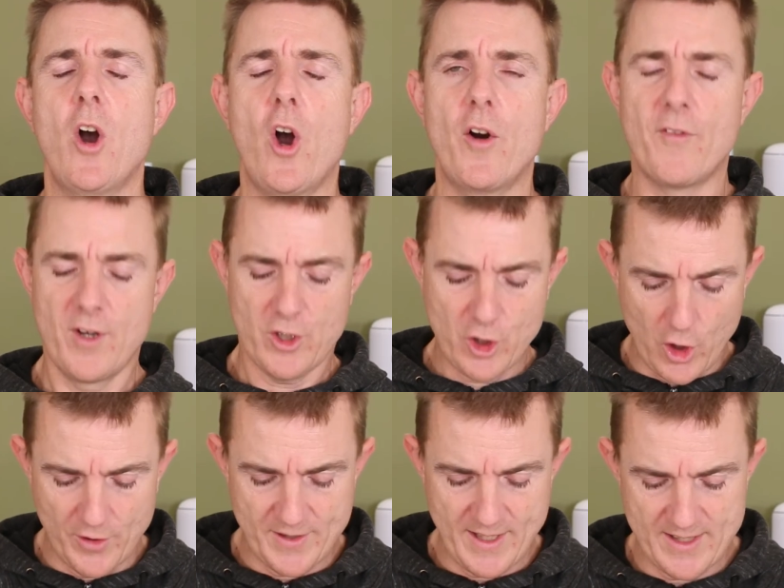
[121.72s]
of
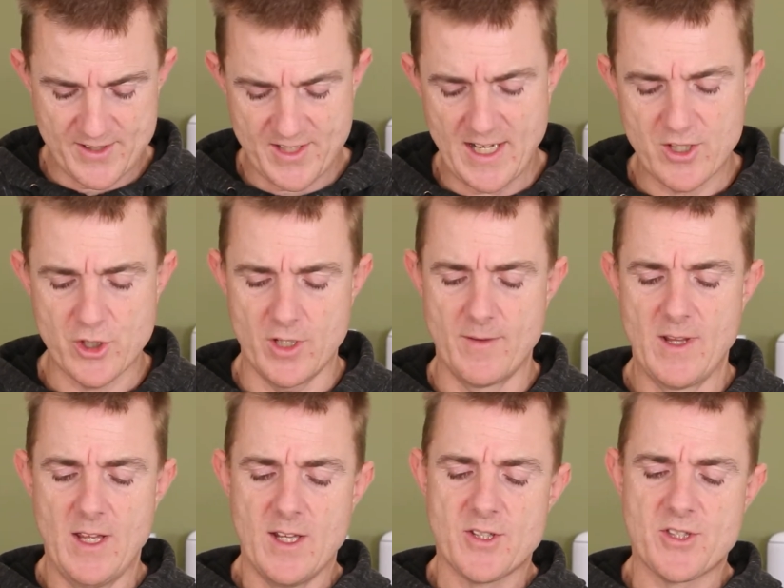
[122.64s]
condensation.
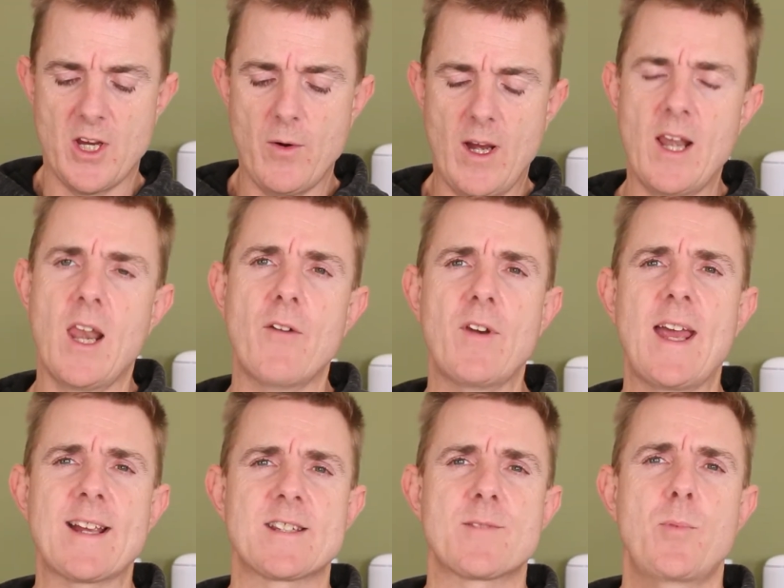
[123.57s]
So a
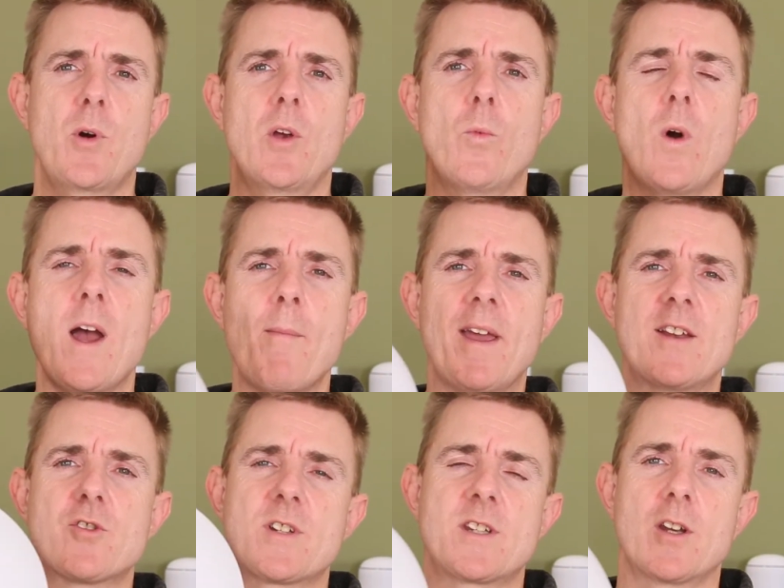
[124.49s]
lovely access point. Why am I
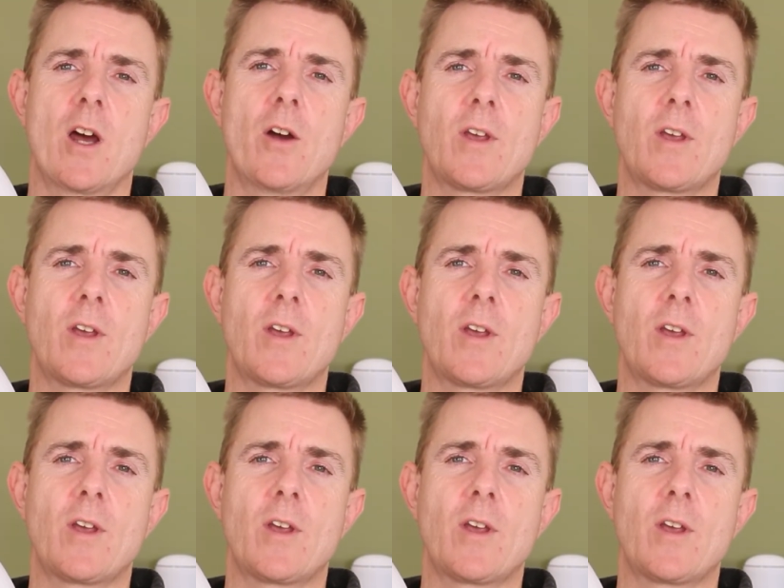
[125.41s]
interested?